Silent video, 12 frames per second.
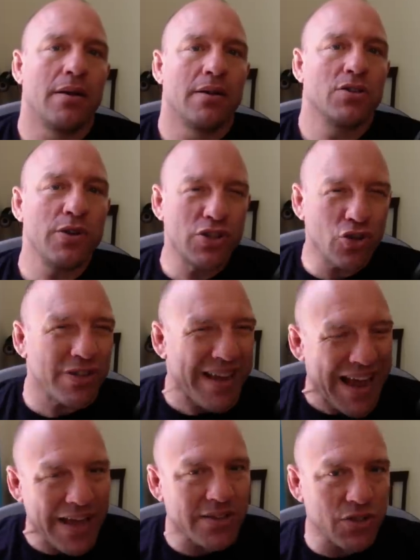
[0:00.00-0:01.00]
So he
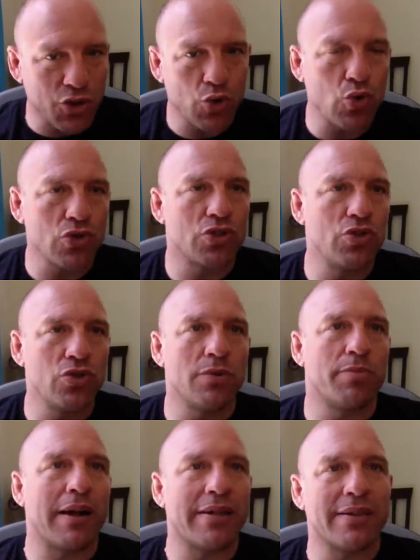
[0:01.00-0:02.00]
certainly has the tools to do
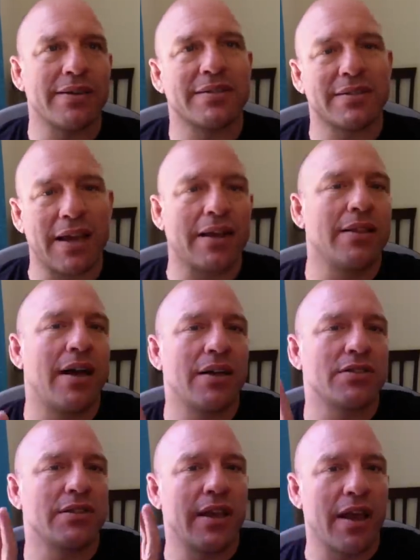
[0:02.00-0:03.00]
it, but I think
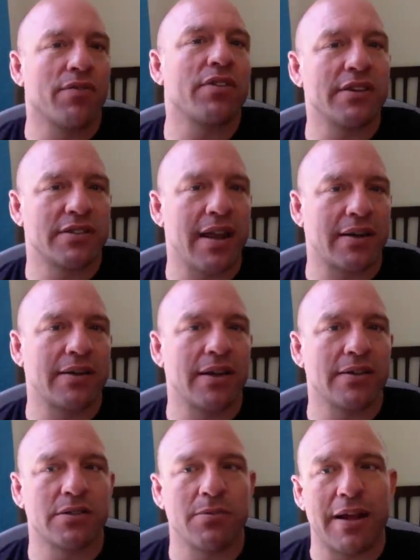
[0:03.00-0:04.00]
psychologically everything's stacked
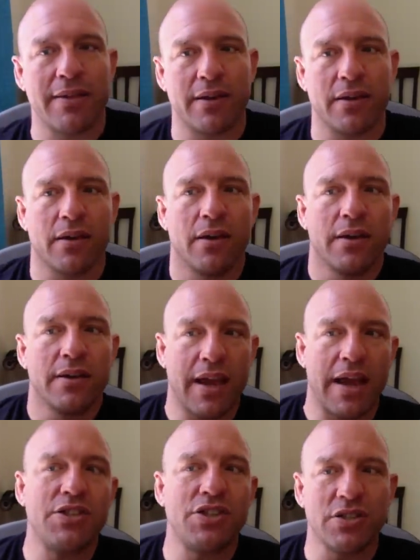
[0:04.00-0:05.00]
against him. I think
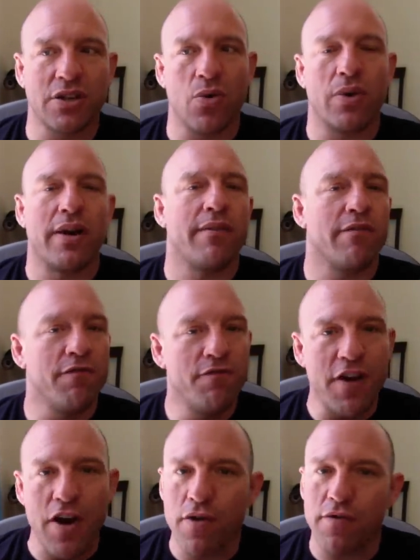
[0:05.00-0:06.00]
Gaethje's going in
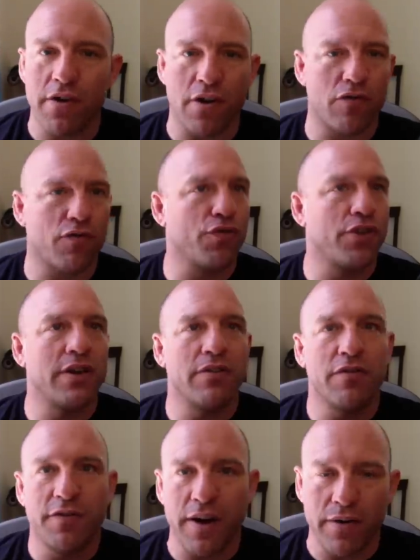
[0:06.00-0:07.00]
very, very free,
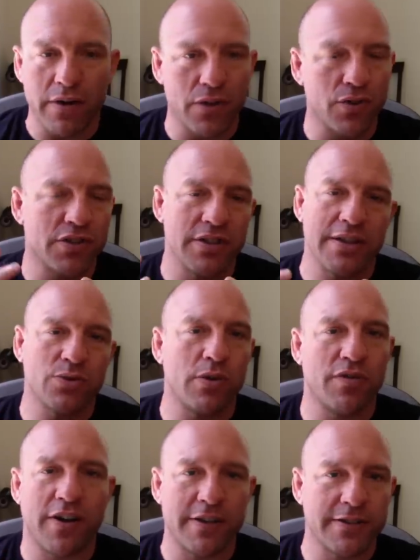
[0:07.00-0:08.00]
very loose, and that's when
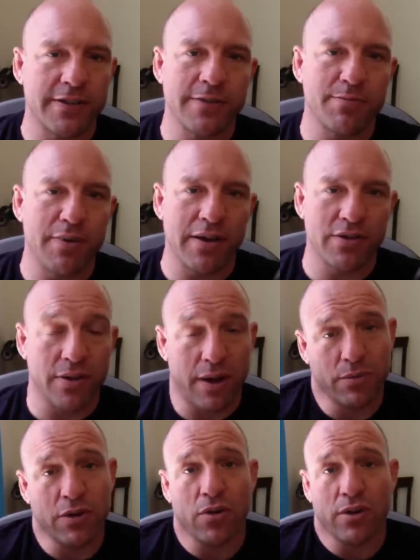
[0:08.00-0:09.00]
he fights at his best. So I
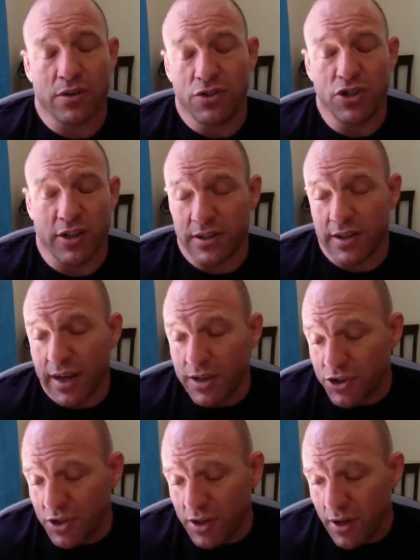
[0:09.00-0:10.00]
would go Justin
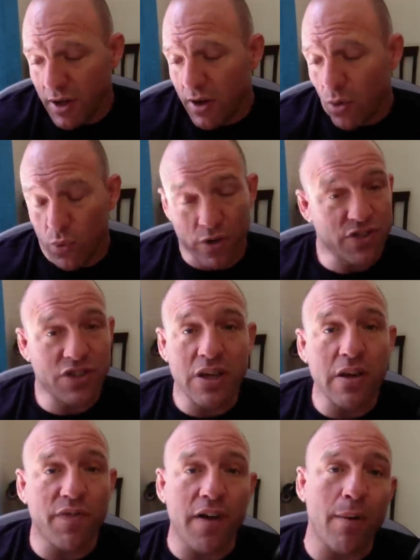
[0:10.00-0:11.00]
Gaethje. We'll
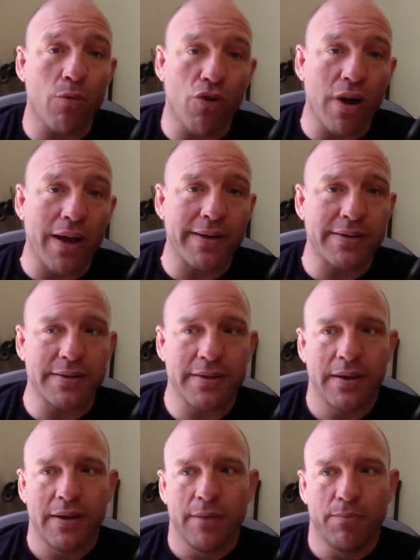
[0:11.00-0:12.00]
see if I'm right,
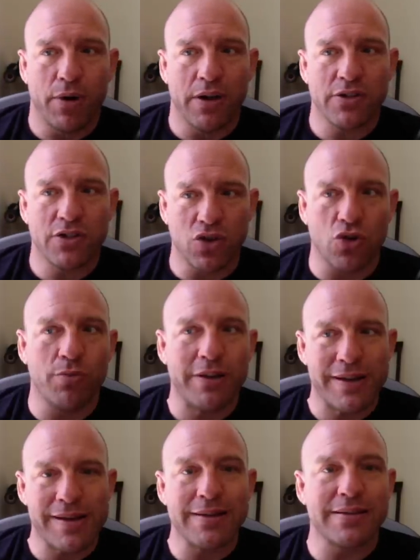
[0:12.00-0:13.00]
but so
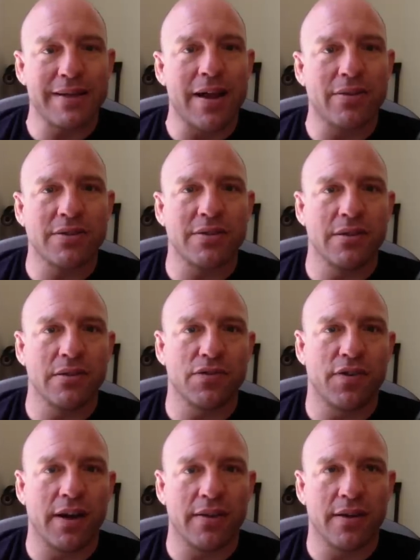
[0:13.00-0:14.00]
many ins and outs to this
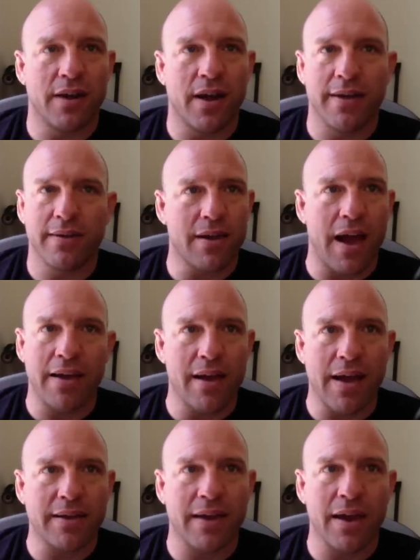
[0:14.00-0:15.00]
fight that
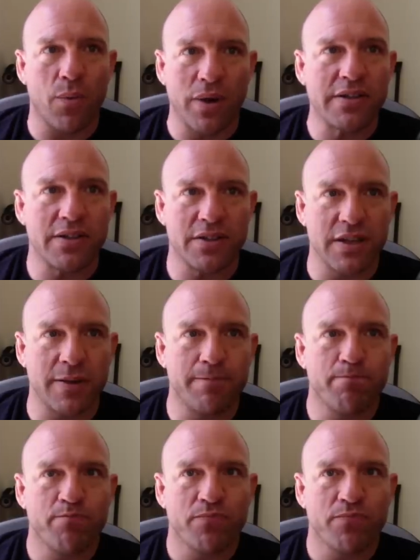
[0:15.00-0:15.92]
I can't wait to see it.